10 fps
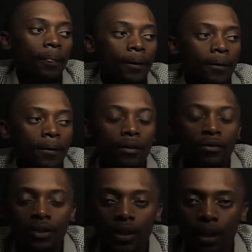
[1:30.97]
So
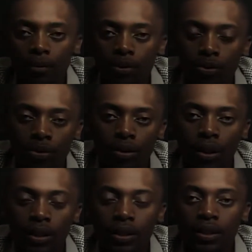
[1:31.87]
every time you do
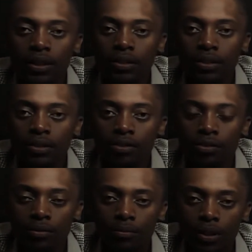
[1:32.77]
calculations, you
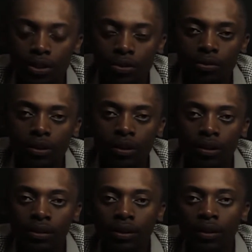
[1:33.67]
should make sure
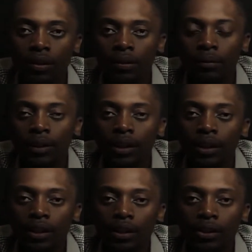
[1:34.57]
that
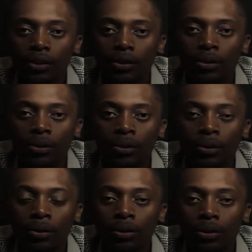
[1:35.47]

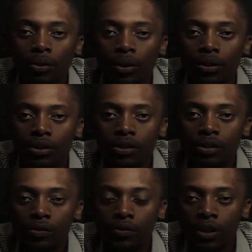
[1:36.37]
your quantity
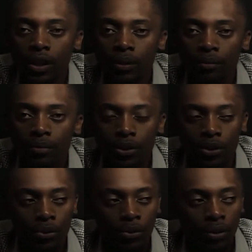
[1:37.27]
of time
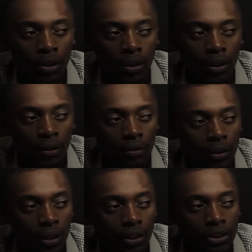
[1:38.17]
you are
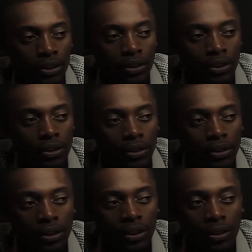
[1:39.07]
actually
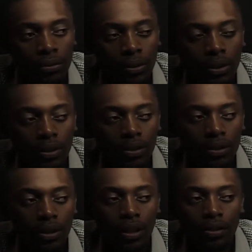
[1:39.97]
dealing with
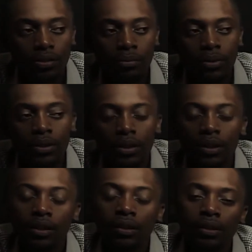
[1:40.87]
has to be
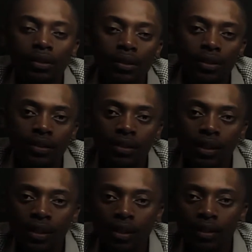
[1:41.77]
stated in
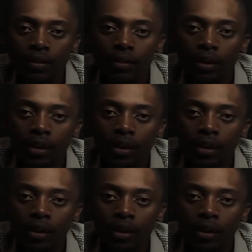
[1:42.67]
seconds.